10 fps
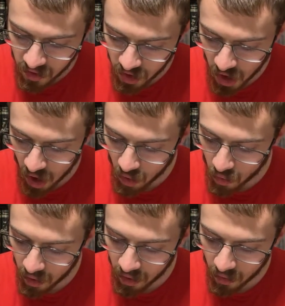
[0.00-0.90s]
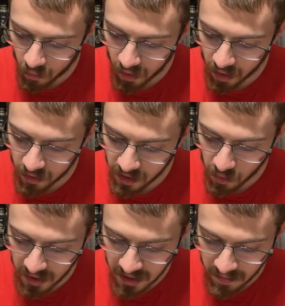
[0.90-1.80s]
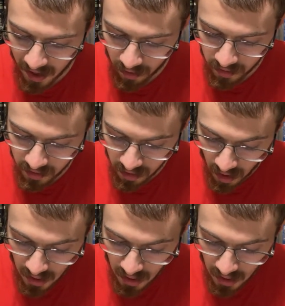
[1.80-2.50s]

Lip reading: Joe, 120 pounds.